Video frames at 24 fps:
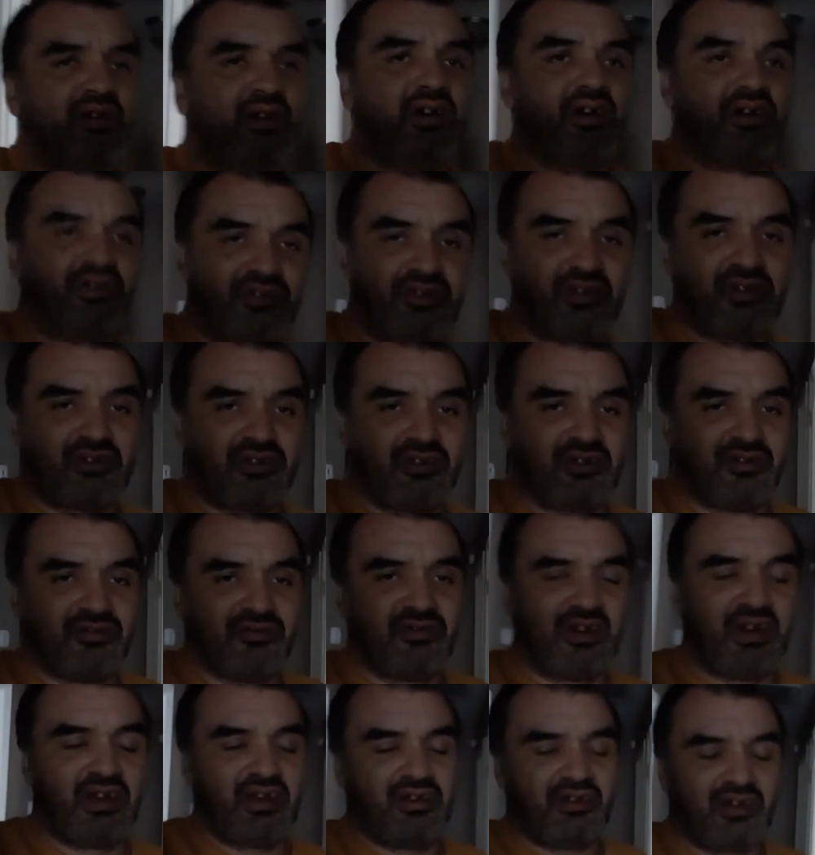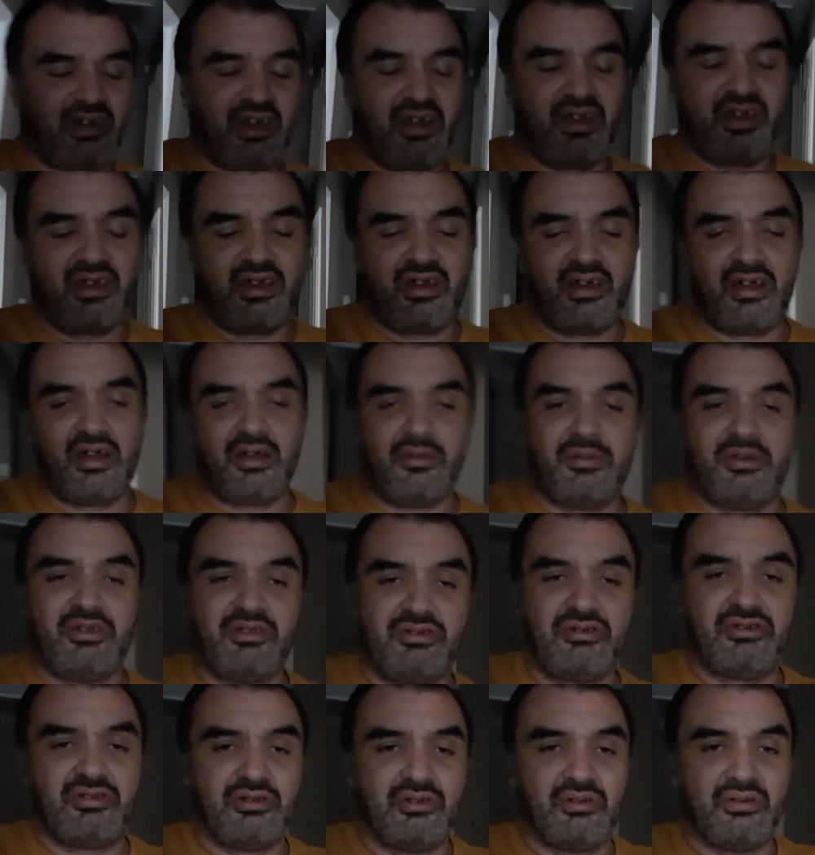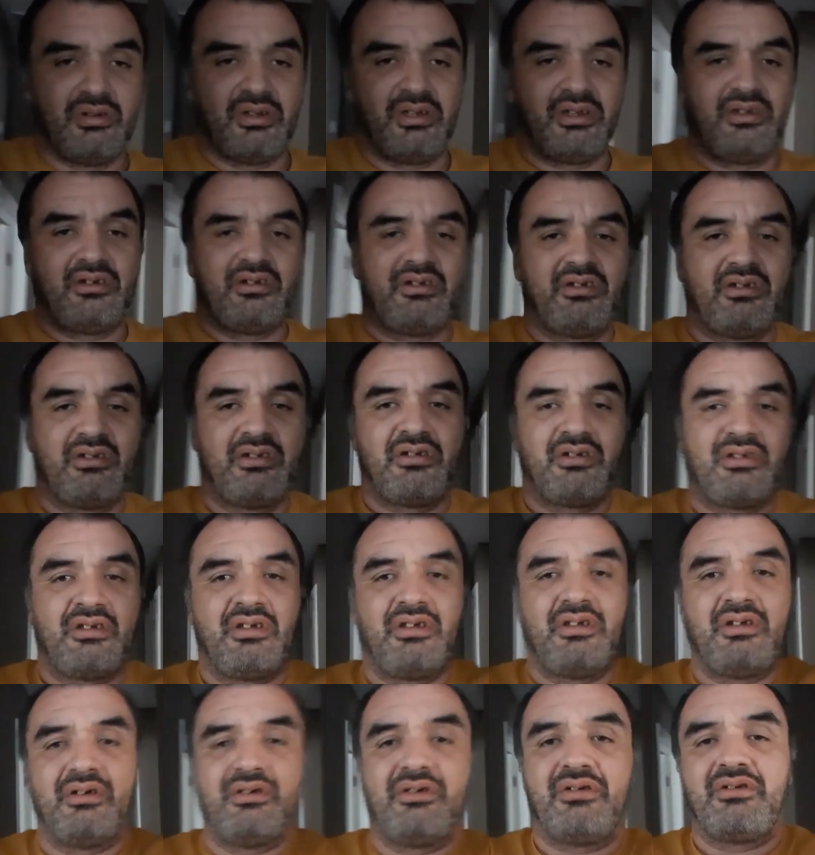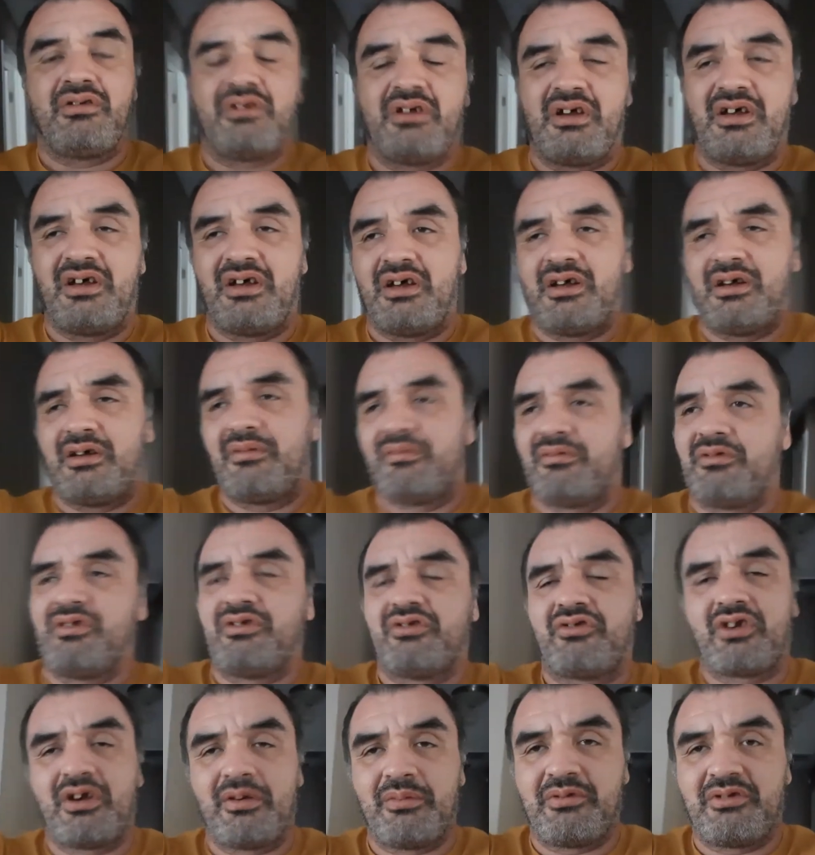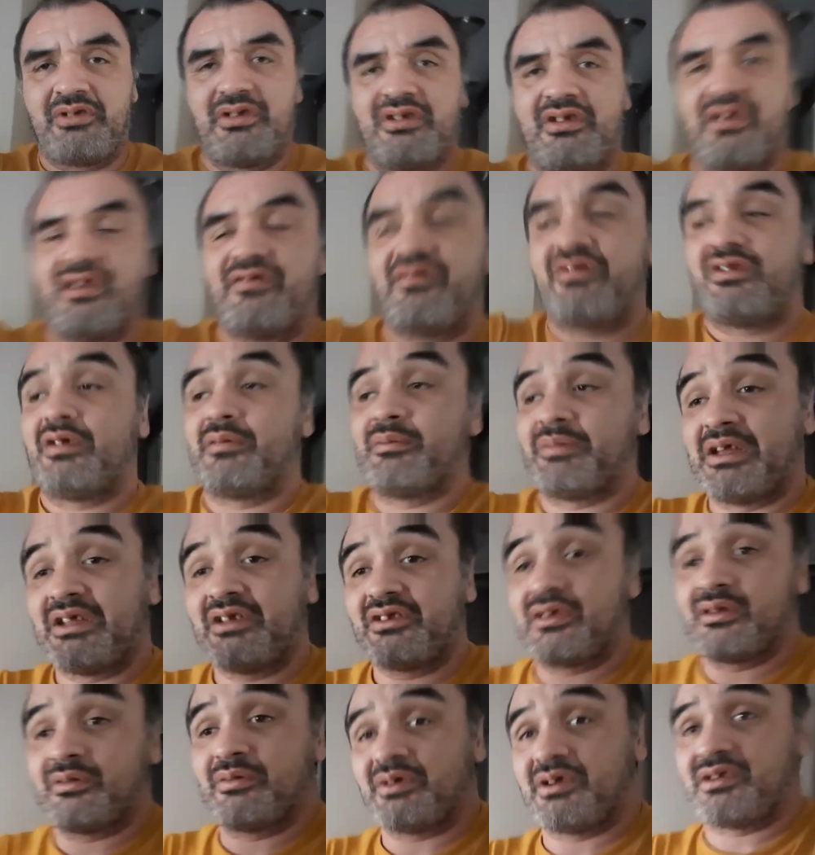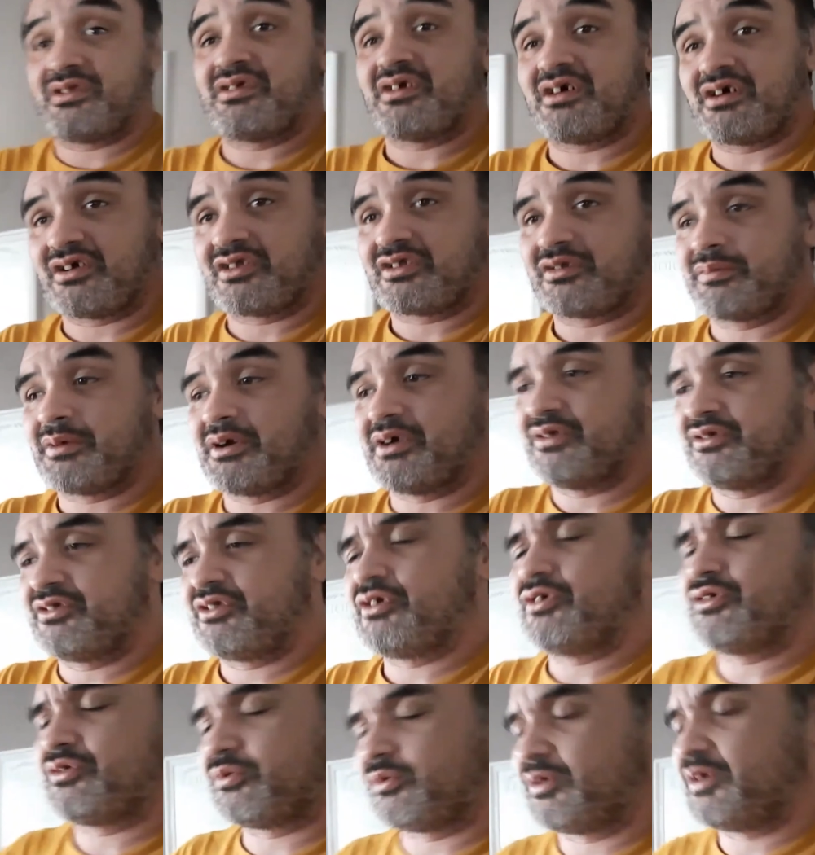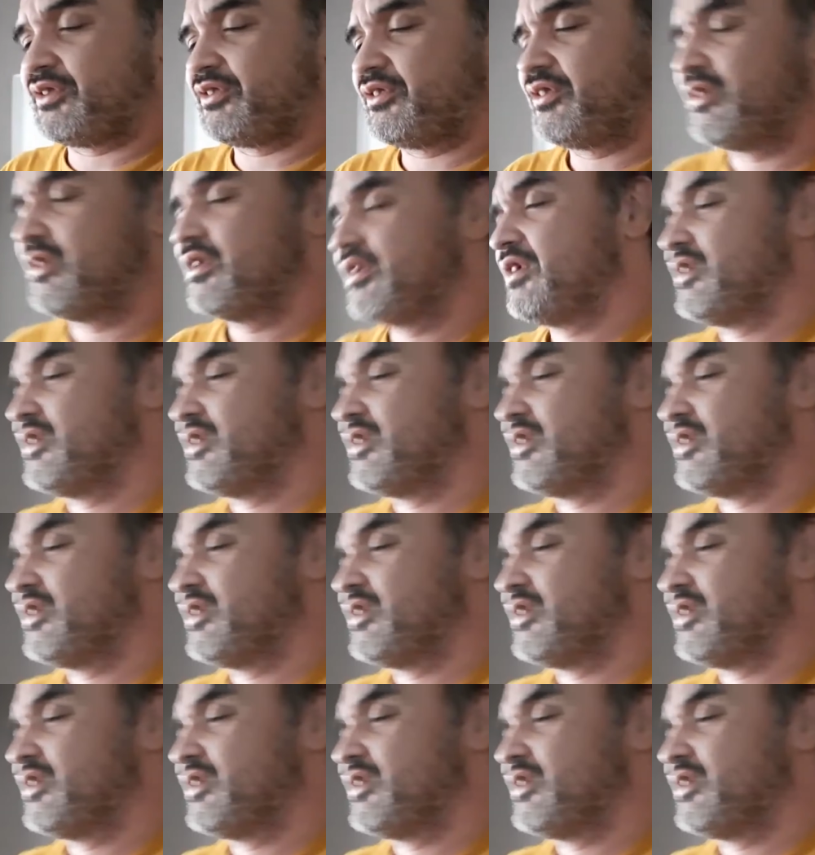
uh, sensitive uh, uh, issue, and you know, uh, description and everything. Basically, what it talks about and deals with.